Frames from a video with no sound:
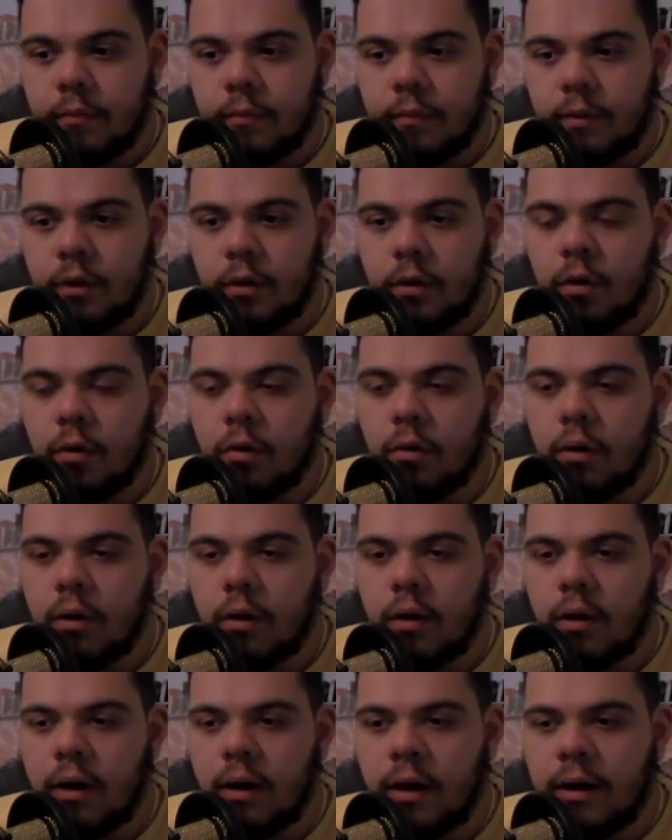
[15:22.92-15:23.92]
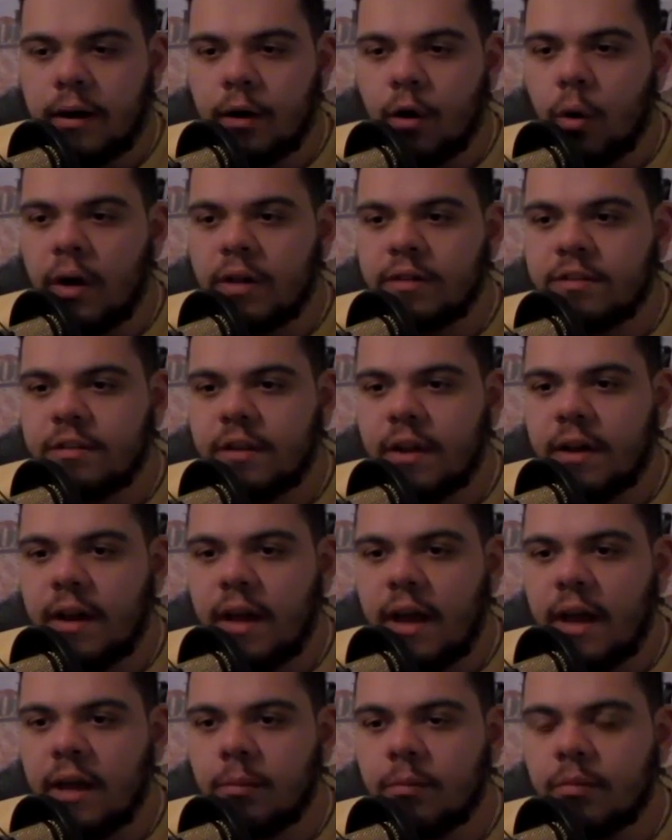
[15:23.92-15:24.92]
I know I said
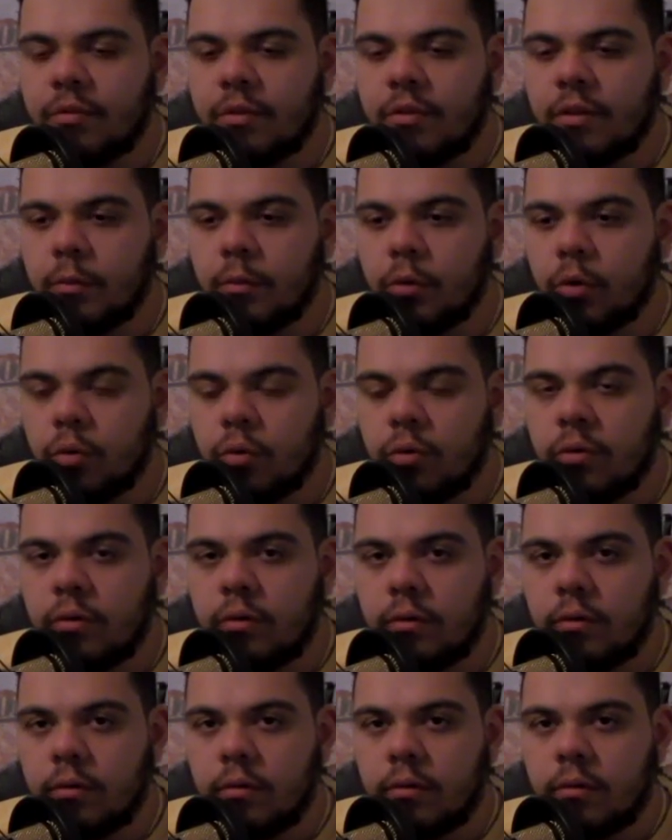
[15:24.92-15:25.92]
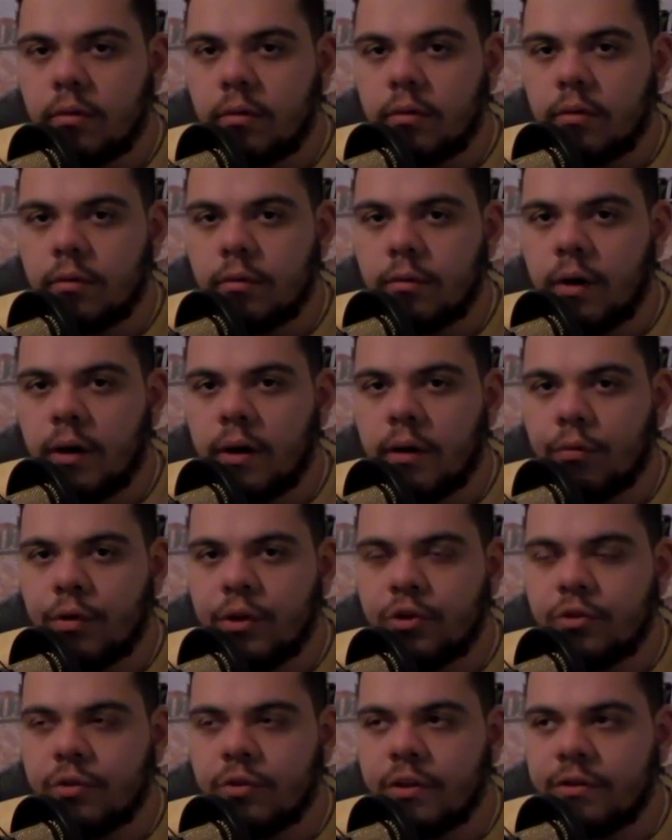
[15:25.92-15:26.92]
aim for the moon, right?
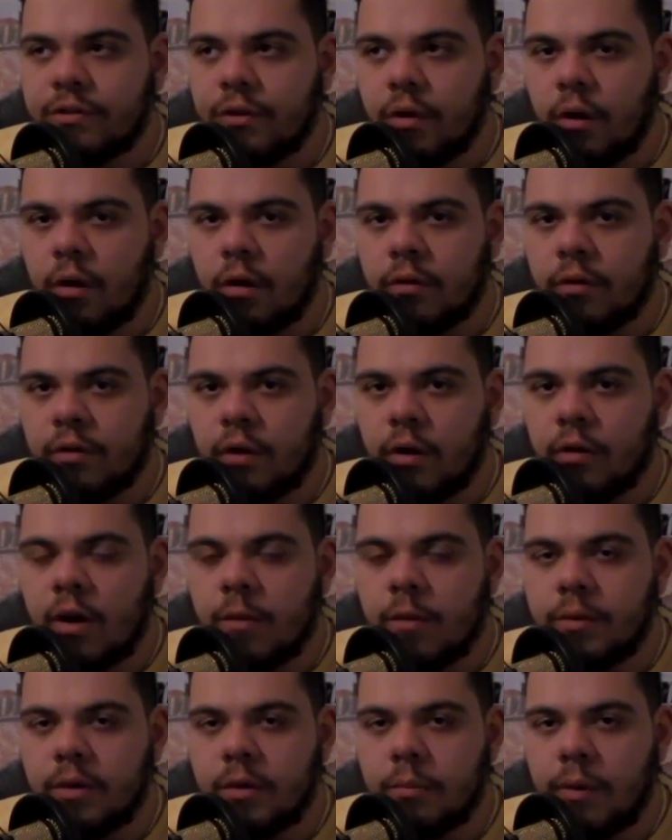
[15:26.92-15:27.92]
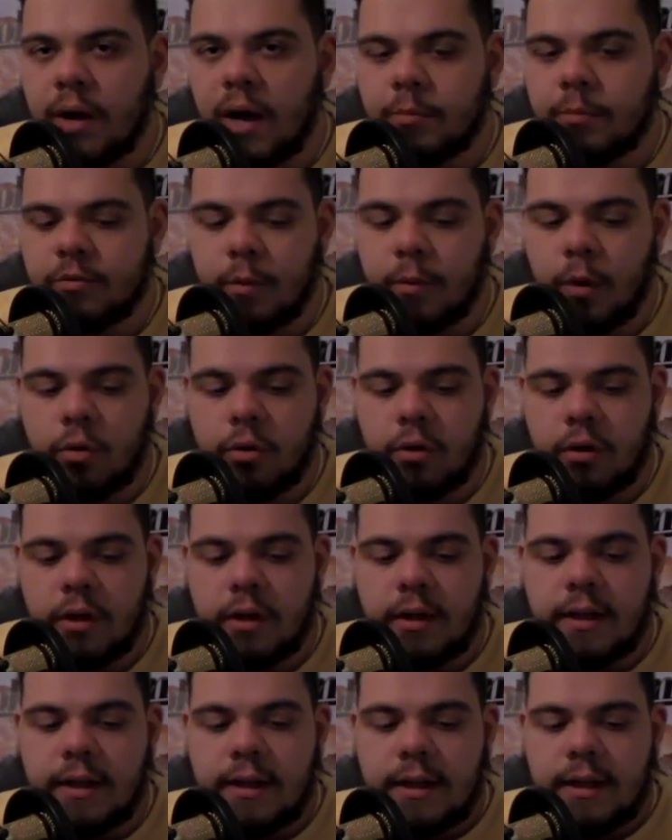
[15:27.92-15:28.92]
Reach for the stars, R.I.P. Pop Smoke.
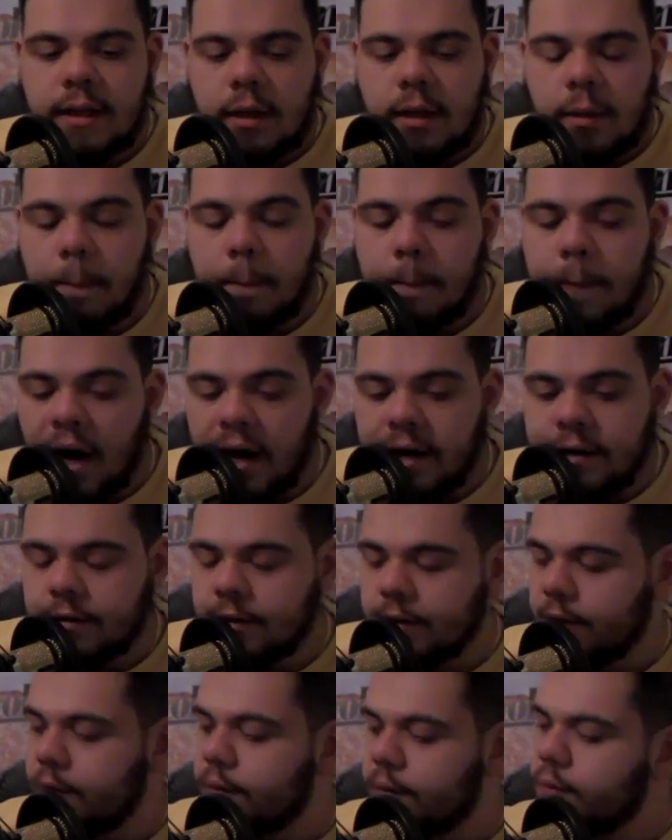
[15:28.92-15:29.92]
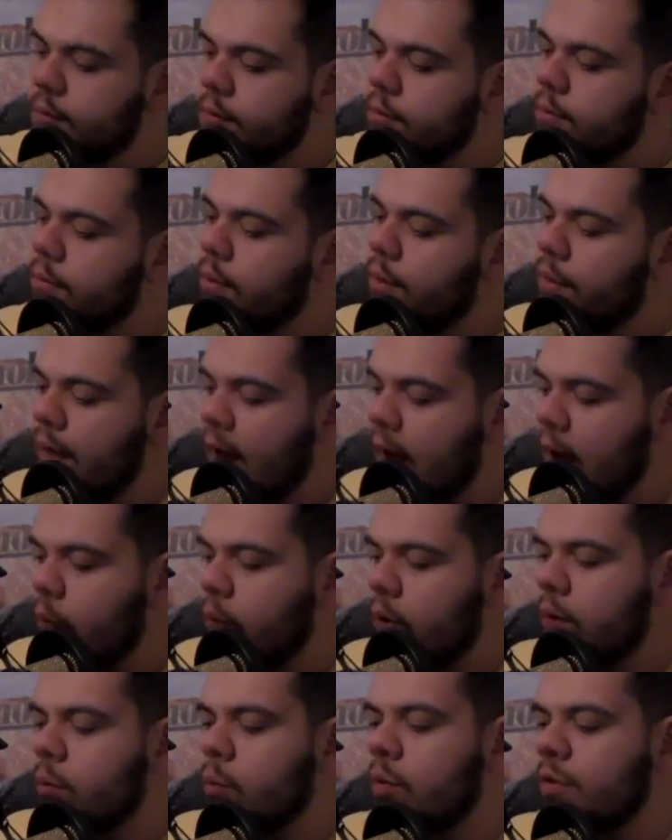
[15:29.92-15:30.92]
But that
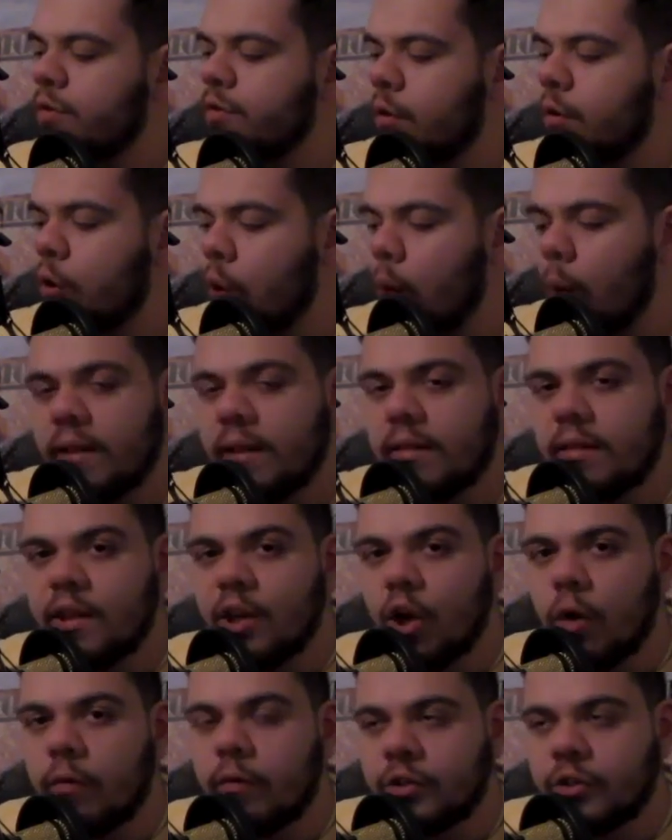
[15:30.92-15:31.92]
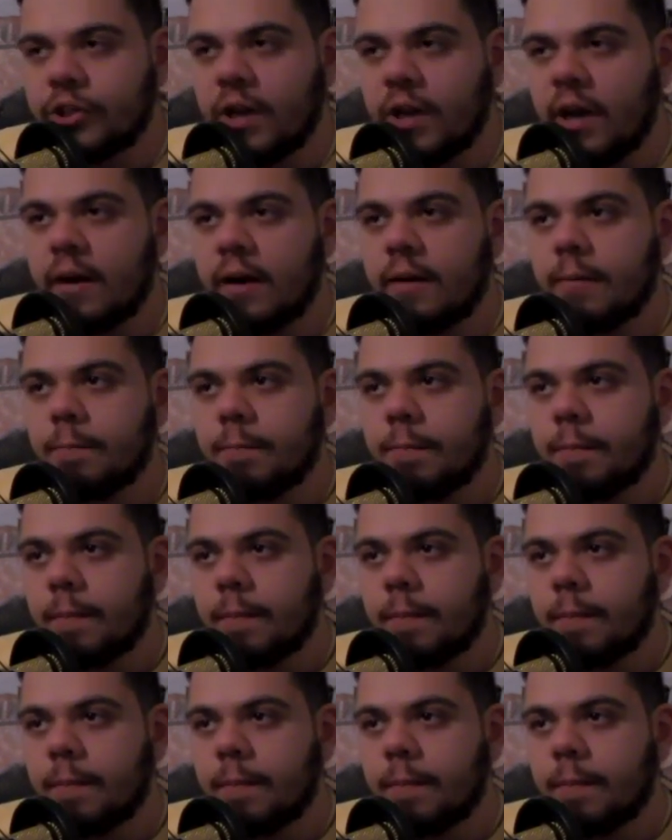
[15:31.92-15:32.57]
one was quite the overshot.